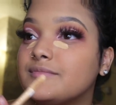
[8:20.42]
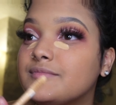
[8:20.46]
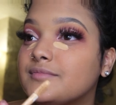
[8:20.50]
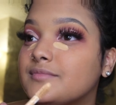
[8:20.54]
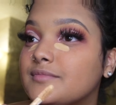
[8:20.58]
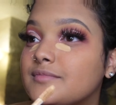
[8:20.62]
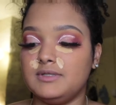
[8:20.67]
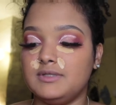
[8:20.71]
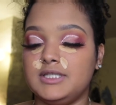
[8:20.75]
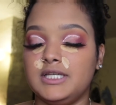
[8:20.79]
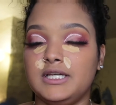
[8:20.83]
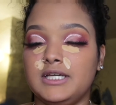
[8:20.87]

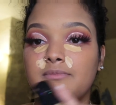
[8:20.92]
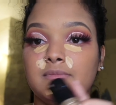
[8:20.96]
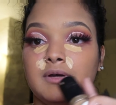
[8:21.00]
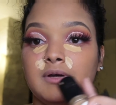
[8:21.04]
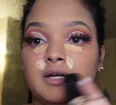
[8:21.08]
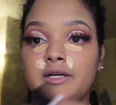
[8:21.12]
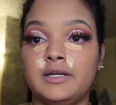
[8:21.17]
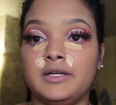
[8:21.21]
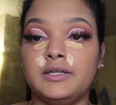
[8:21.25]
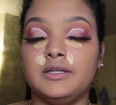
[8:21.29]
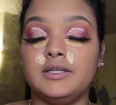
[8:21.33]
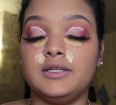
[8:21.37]
I'll take
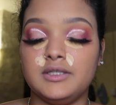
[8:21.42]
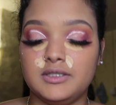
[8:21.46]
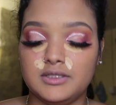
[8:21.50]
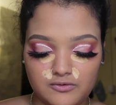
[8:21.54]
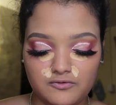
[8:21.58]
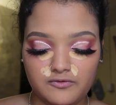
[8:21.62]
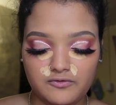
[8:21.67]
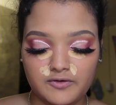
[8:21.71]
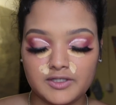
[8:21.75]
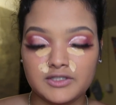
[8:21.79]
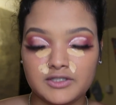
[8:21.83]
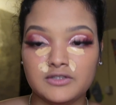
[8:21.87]
my Too
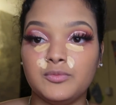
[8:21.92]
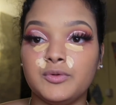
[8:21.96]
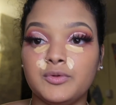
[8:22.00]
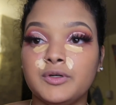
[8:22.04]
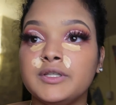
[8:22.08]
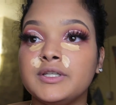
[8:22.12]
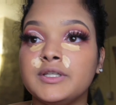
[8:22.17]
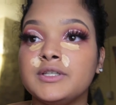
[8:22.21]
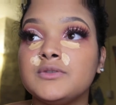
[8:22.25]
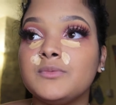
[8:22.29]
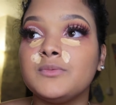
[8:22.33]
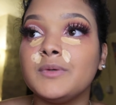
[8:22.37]
Faced Born
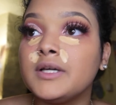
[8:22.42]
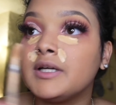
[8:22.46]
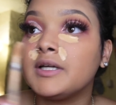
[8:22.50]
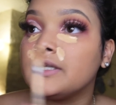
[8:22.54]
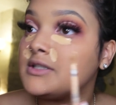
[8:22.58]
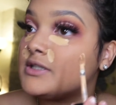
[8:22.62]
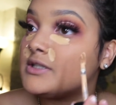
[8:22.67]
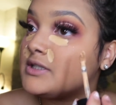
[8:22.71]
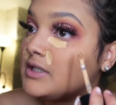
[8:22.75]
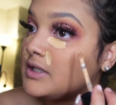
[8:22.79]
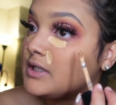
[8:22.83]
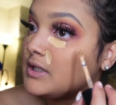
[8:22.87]
This Way
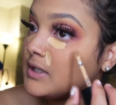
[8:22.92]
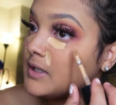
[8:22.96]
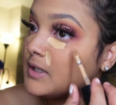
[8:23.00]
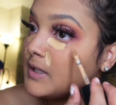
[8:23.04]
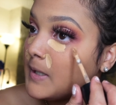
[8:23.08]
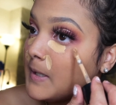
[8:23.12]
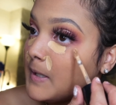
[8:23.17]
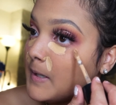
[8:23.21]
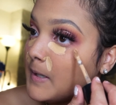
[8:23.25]
concealer.